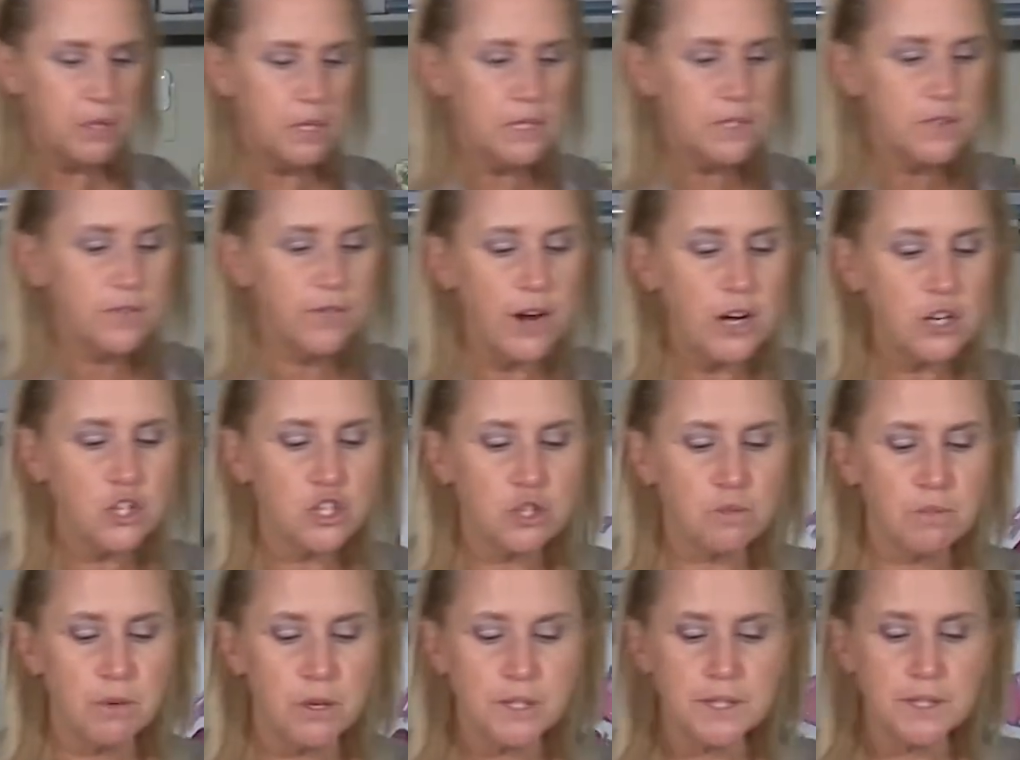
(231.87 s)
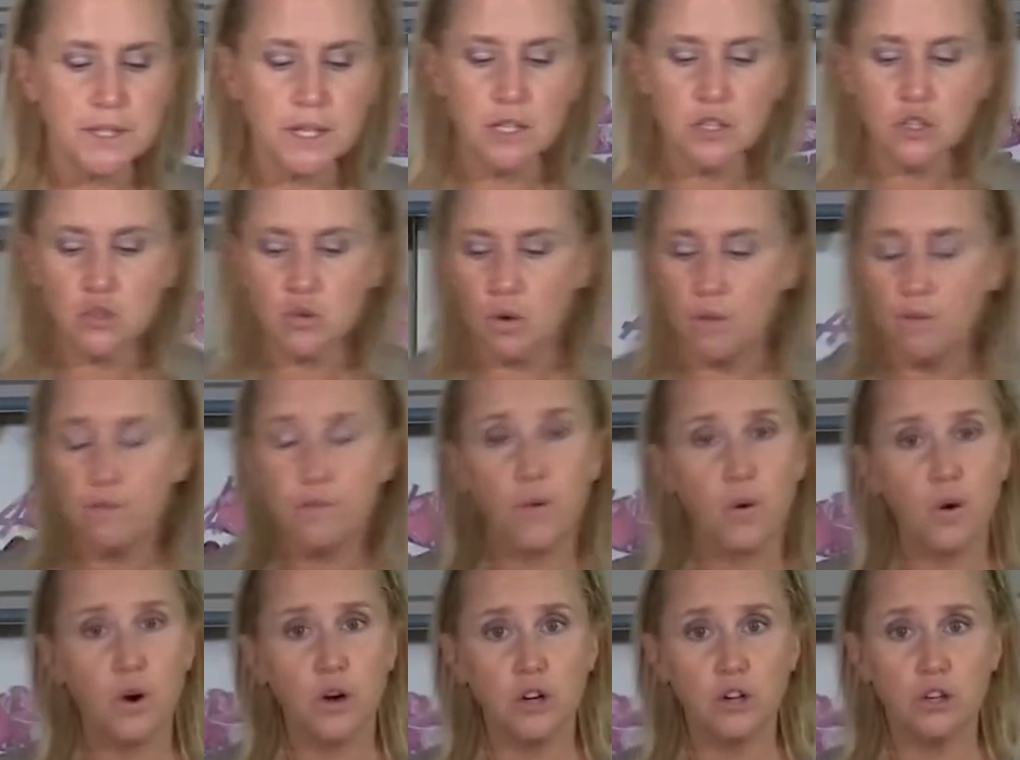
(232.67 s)
these vegetables into a
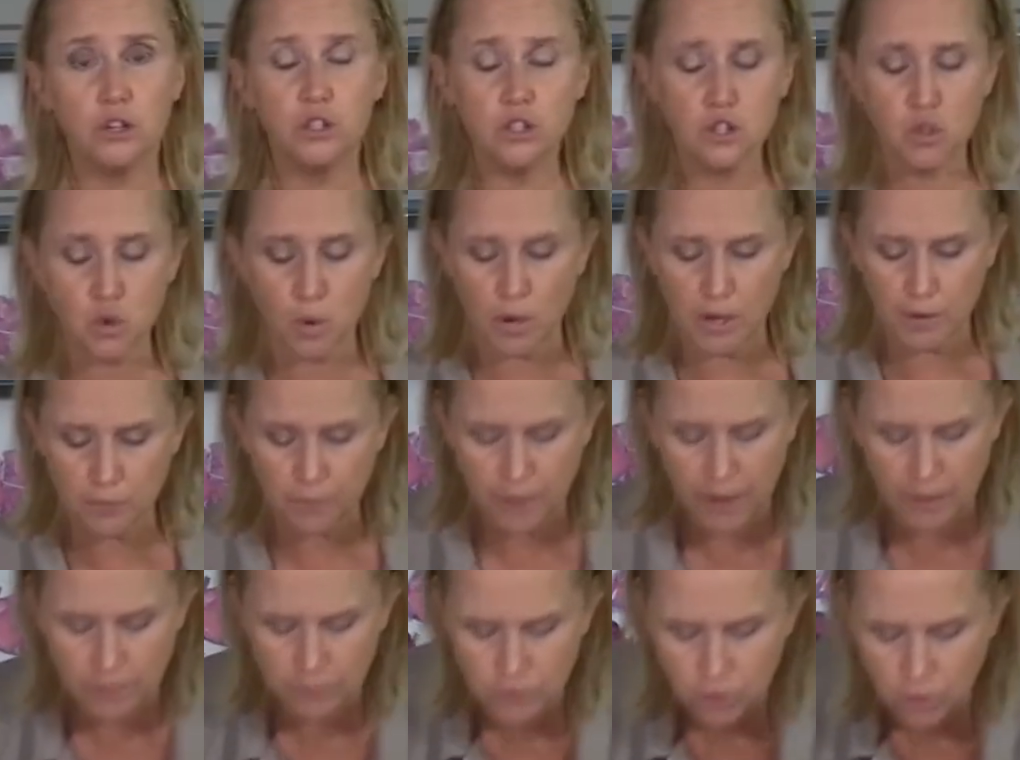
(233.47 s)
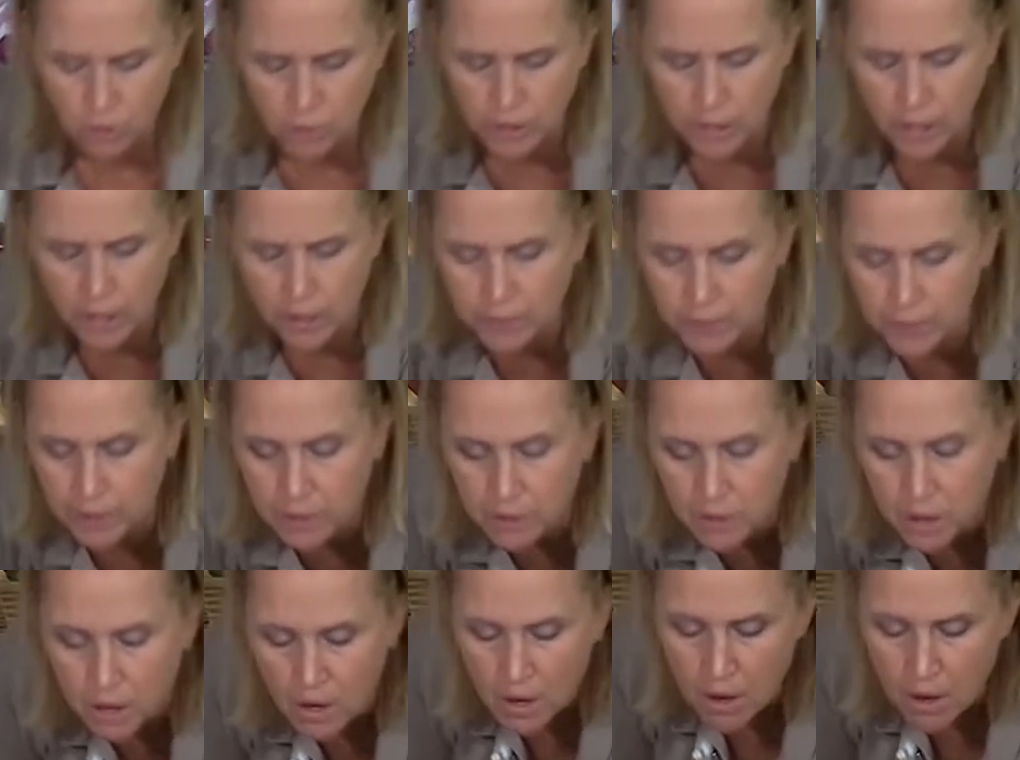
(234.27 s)
425 degree oven